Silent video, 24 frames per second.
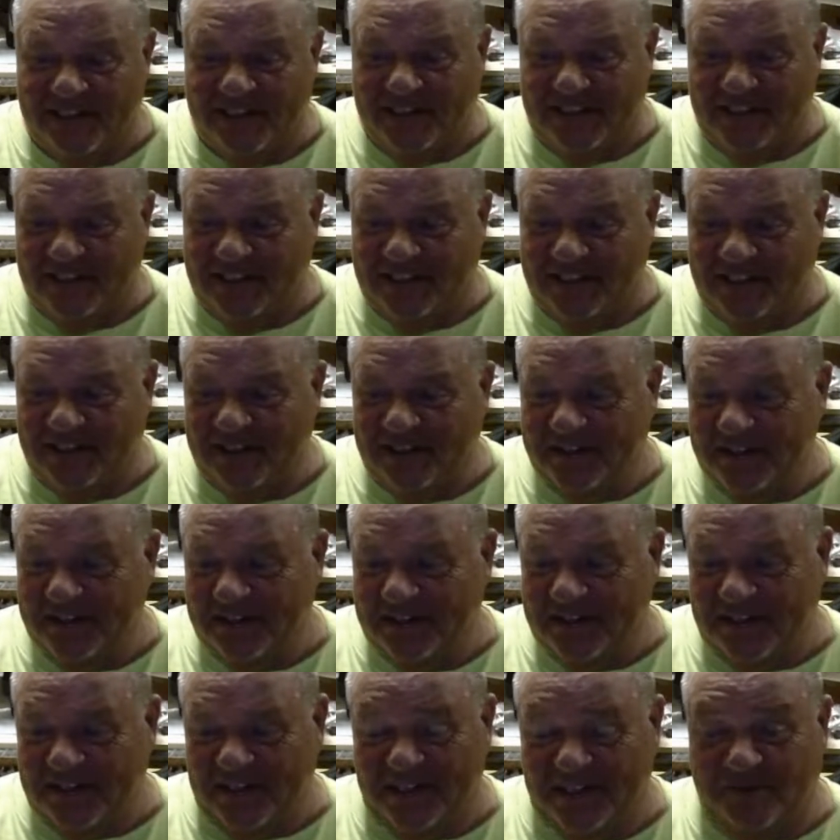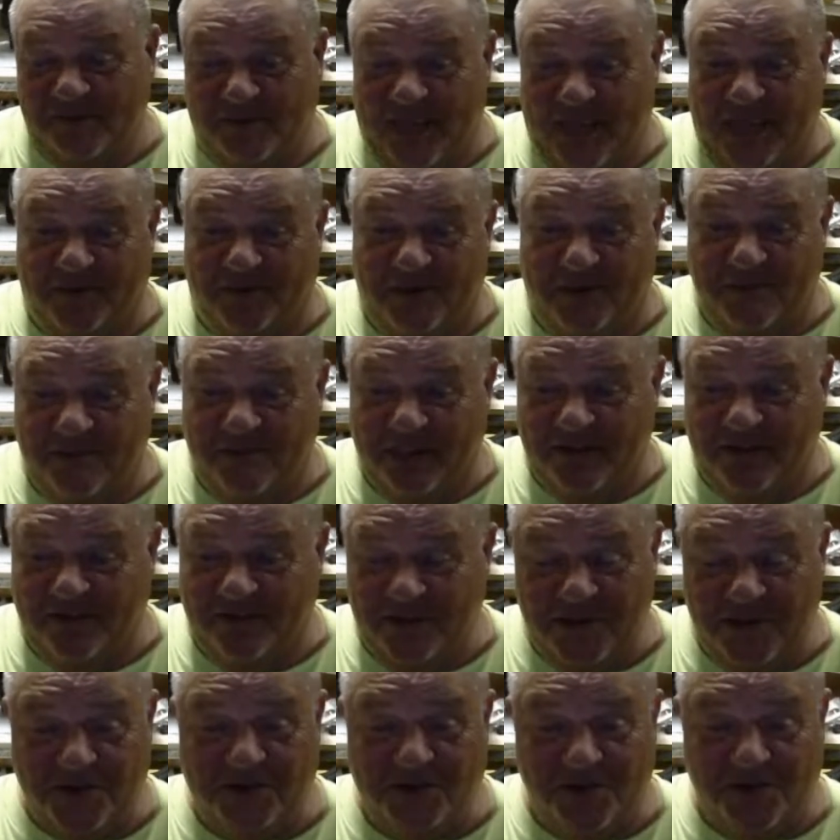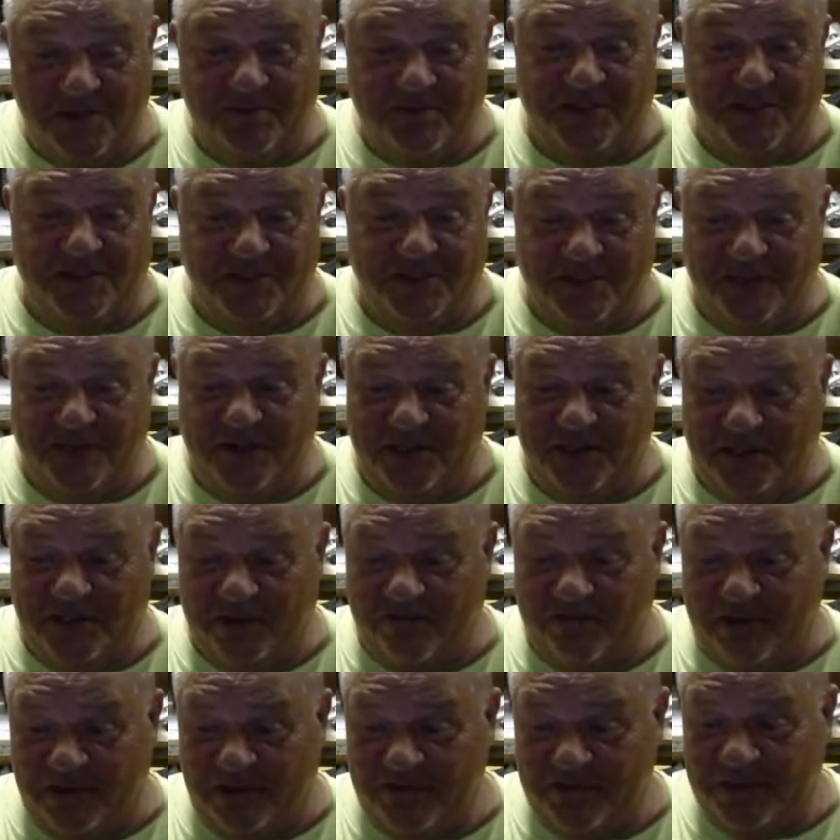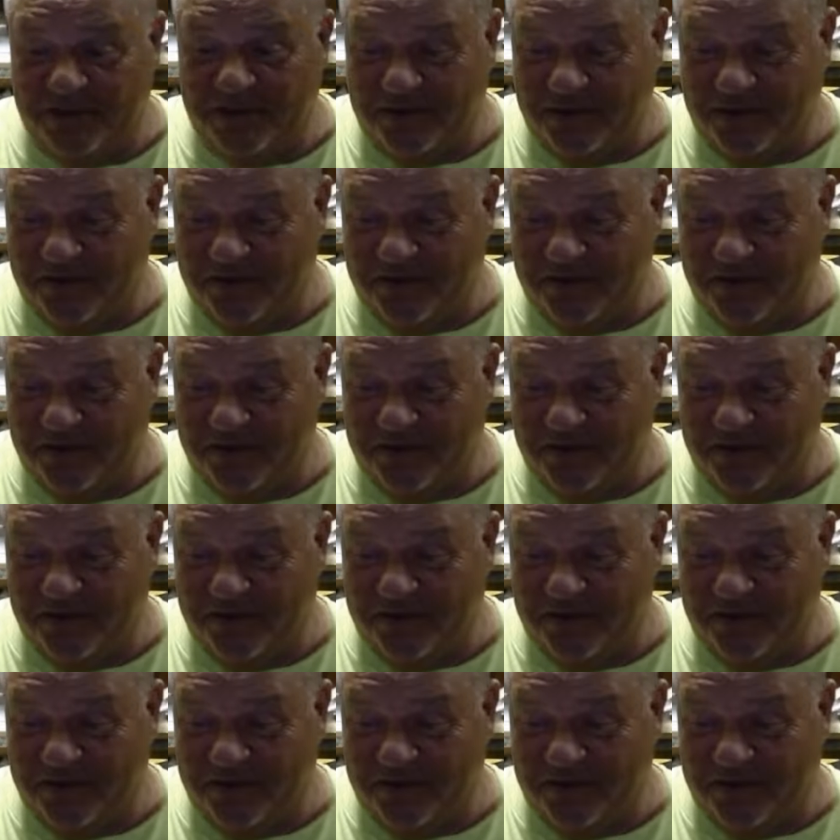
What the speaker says: You know, it's bad when Bigfoot trips in the bumps and the